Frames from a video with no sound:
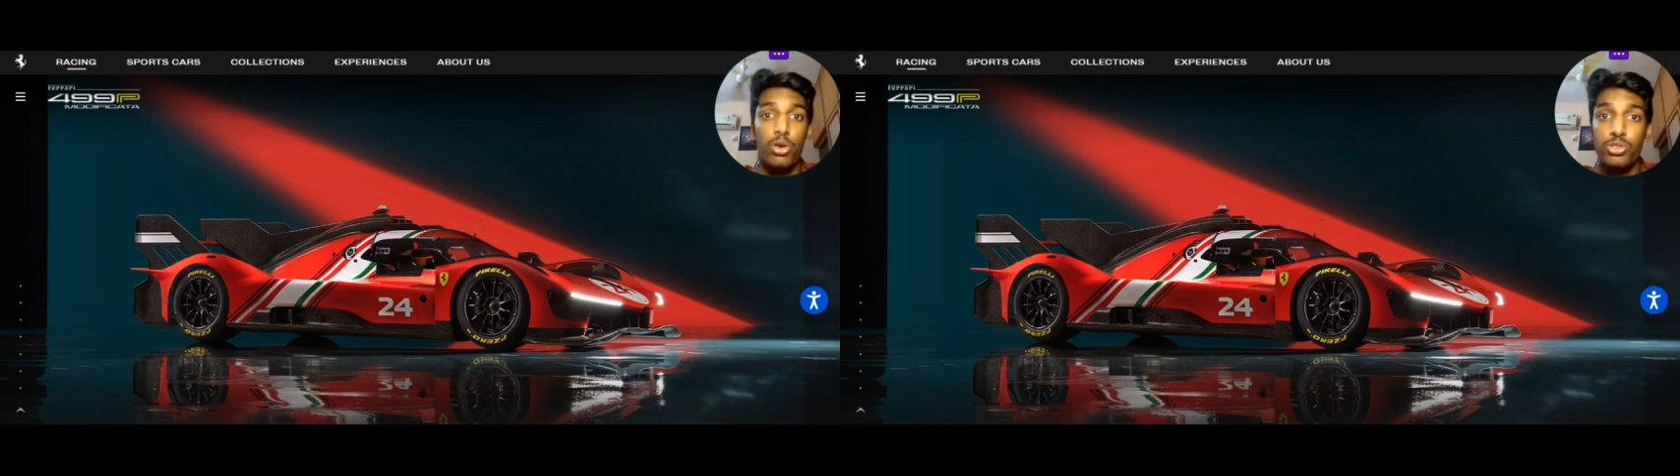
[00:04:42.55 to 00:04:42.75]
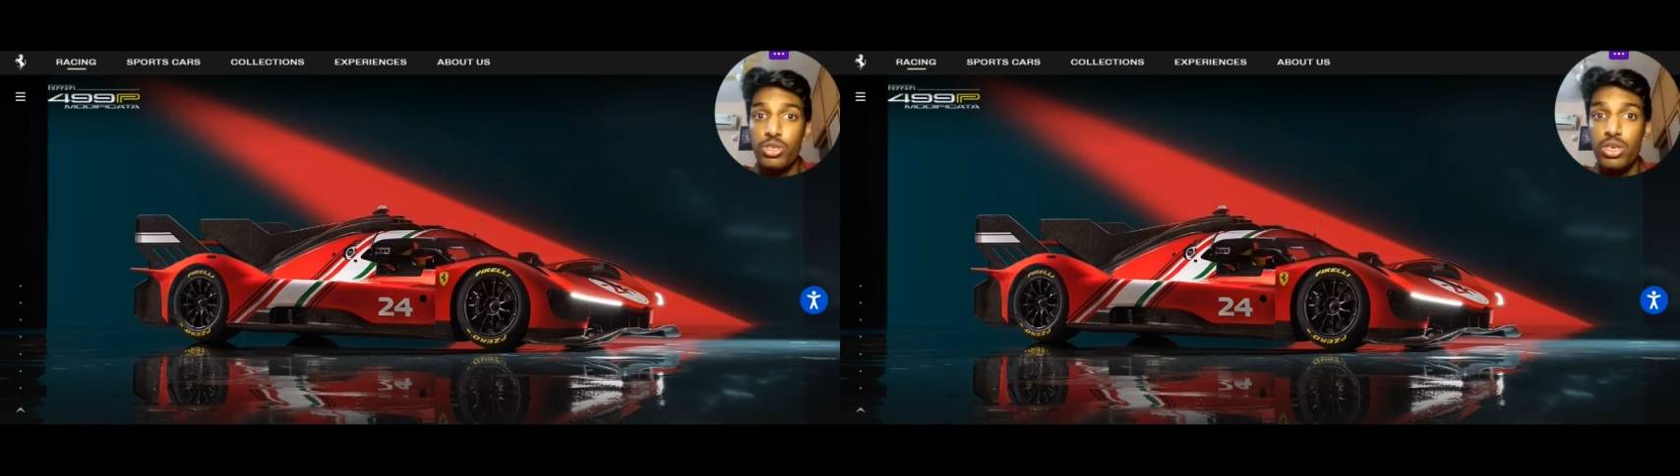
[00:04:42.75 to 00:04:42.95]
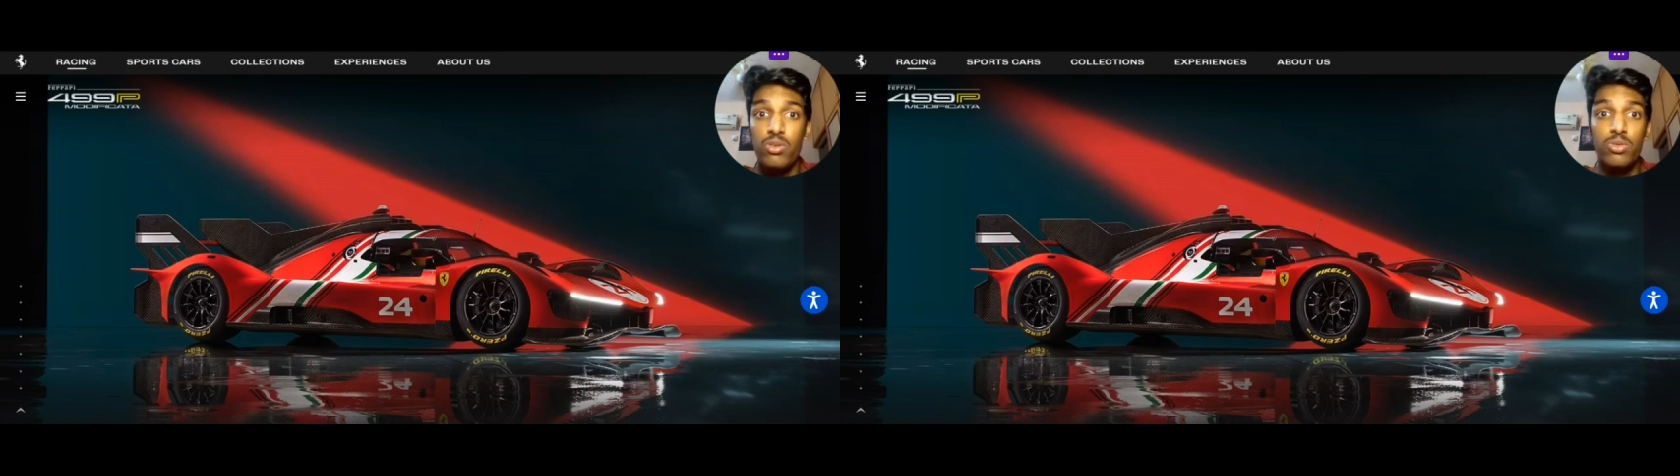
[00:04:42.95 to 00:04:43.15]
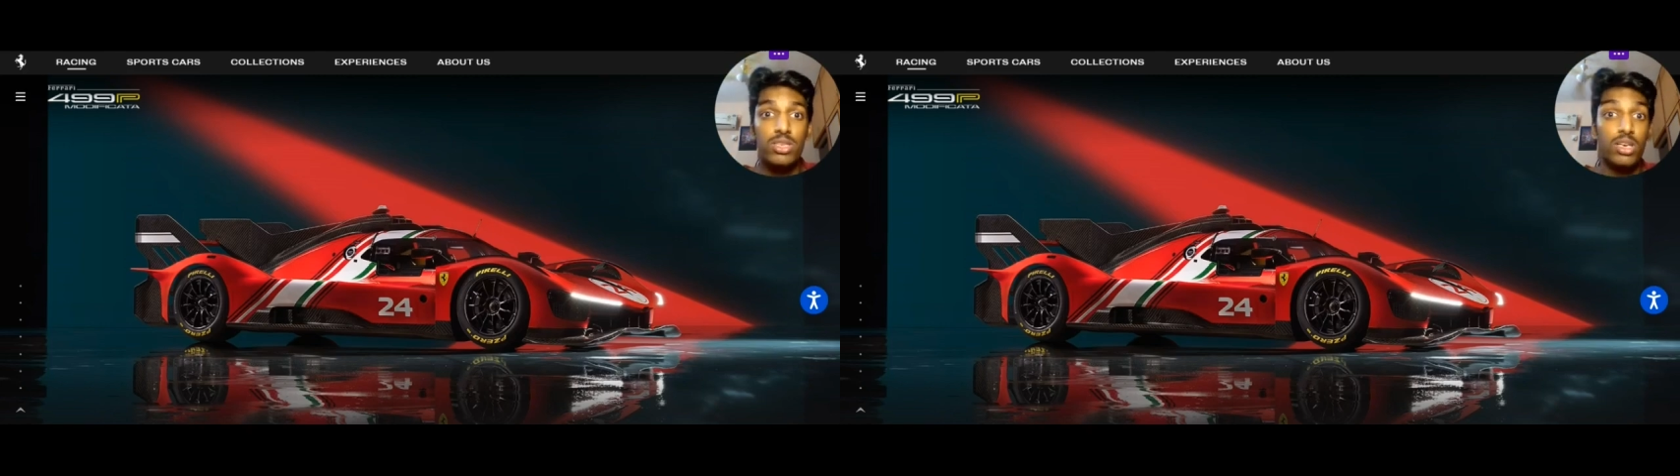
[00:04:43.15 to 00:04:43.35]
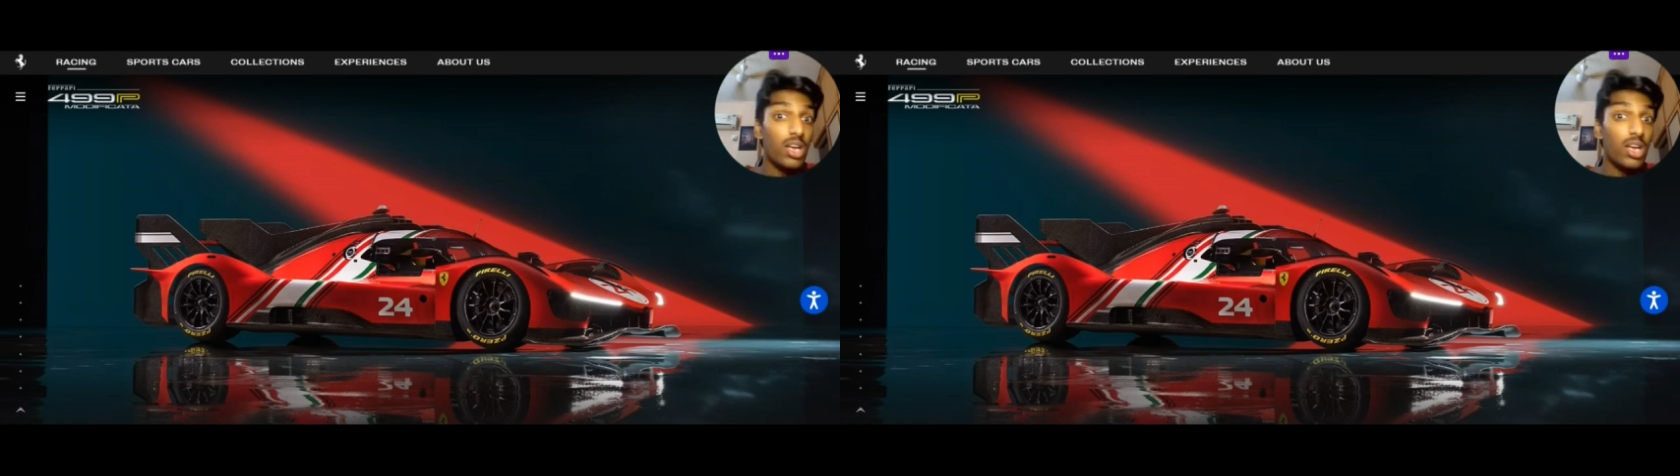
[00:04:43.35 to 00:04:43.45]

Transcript: Porsche did with the